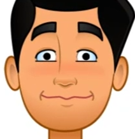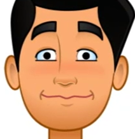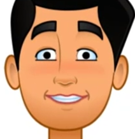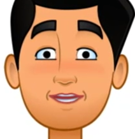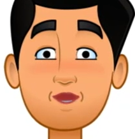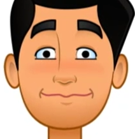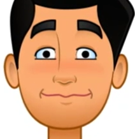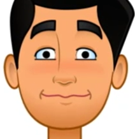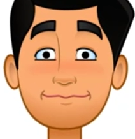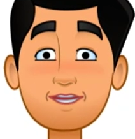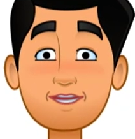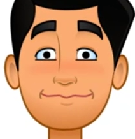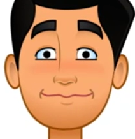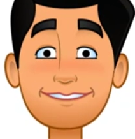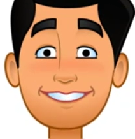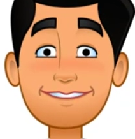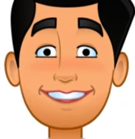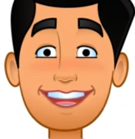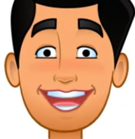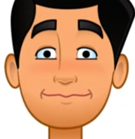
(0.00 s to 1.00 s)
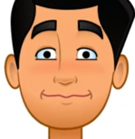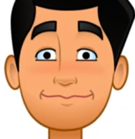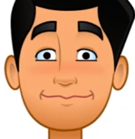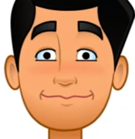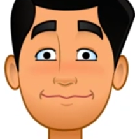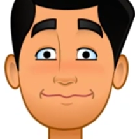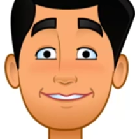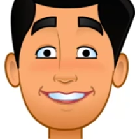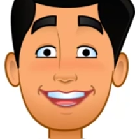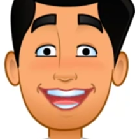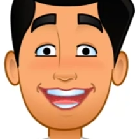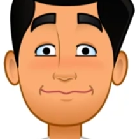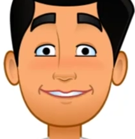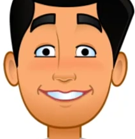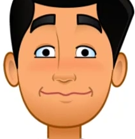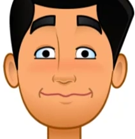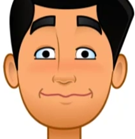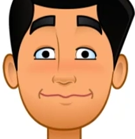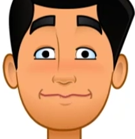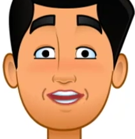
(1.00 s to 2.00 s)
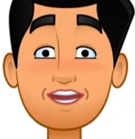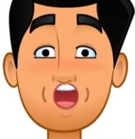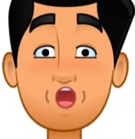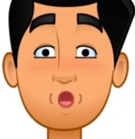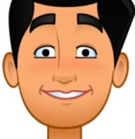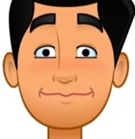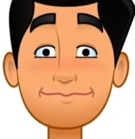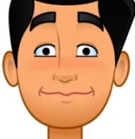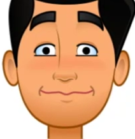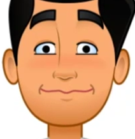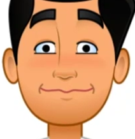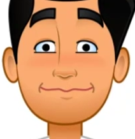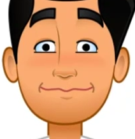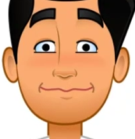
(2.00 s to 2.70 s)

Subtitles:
you will get 10 pounds of force